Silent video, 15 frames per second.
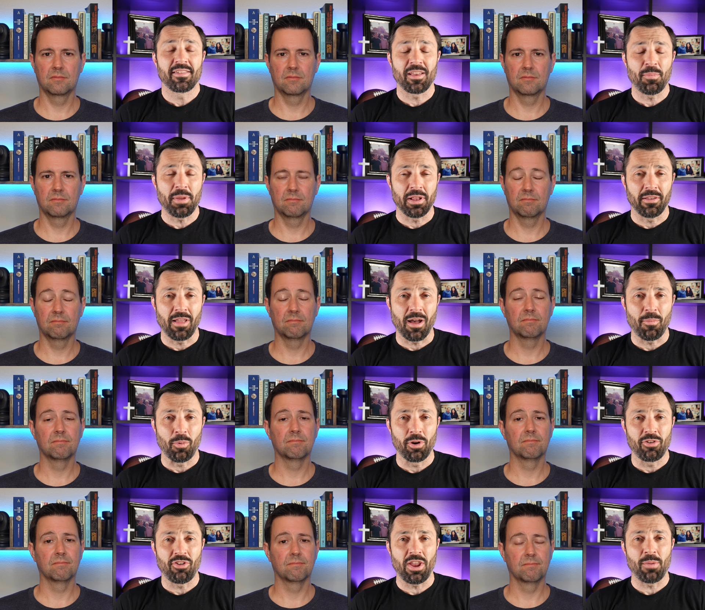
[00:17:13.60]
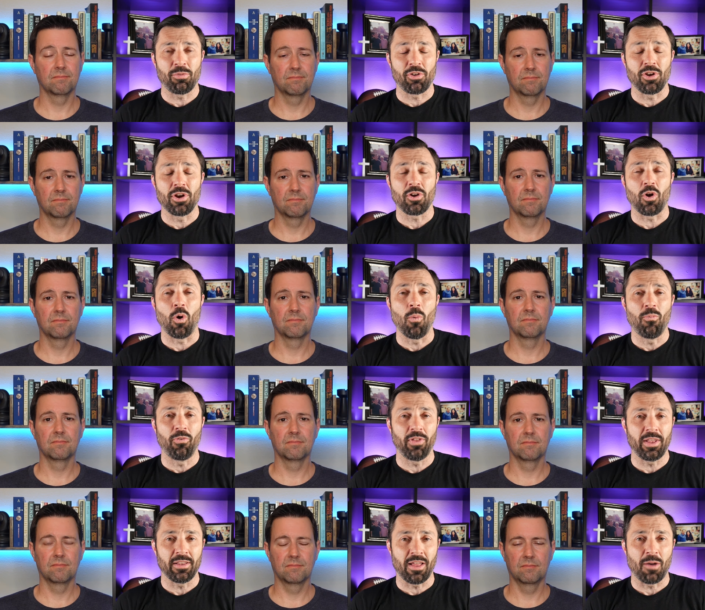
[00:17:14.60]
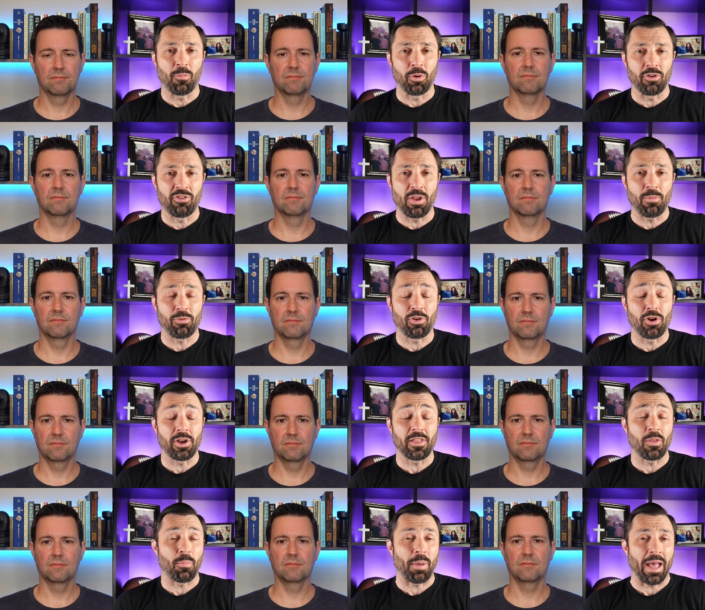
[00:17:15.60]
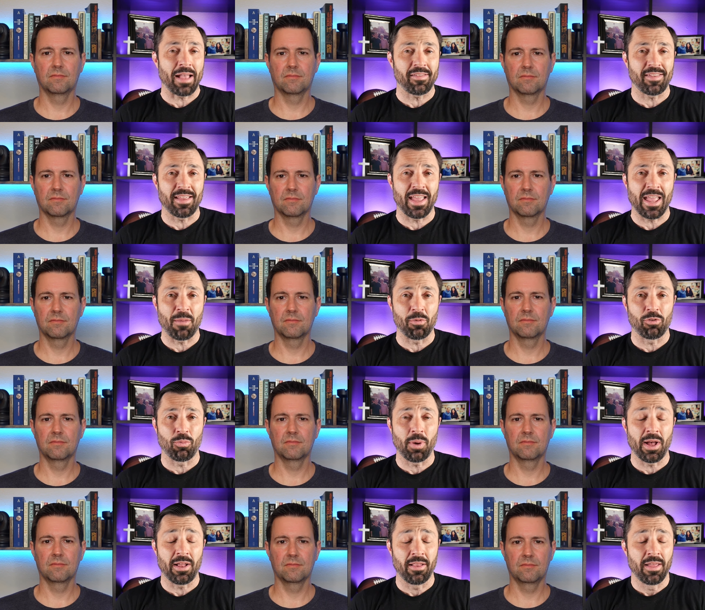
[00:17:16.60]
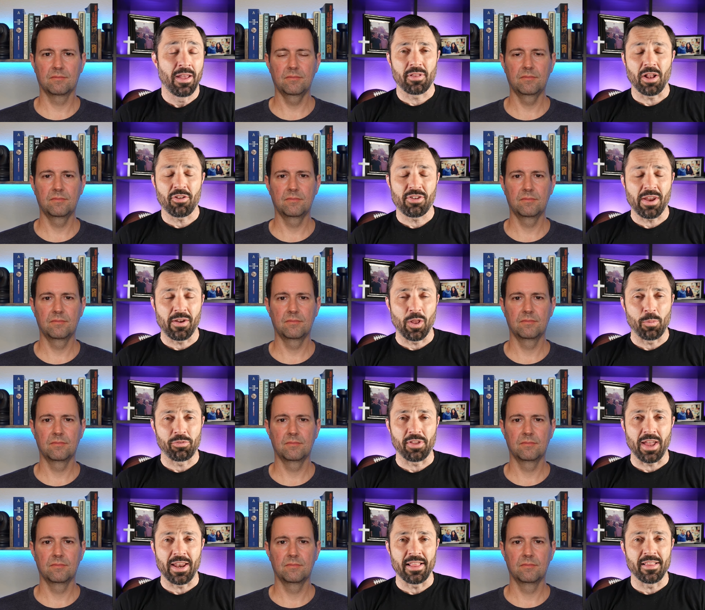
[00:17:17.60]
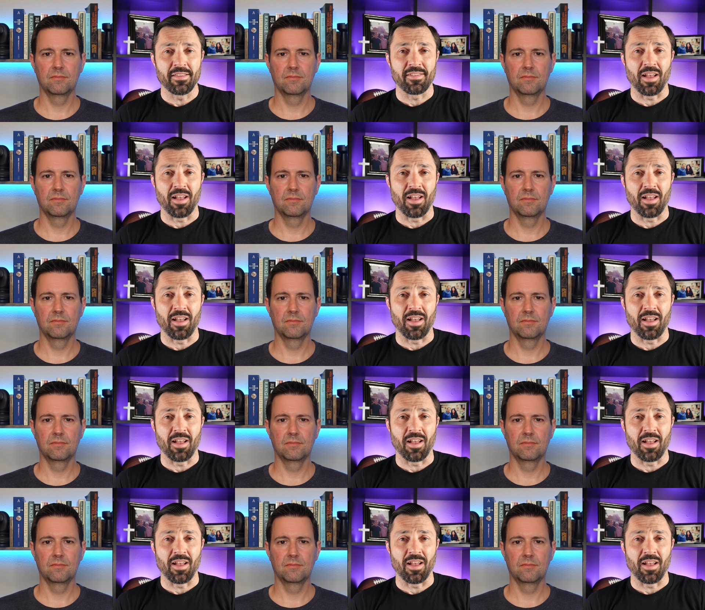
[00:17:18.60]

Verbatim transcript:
Speaker 1: going to be a lot more James Cook, hopefully, a lot more James Cook in the passing game as well. Touchdown upside in this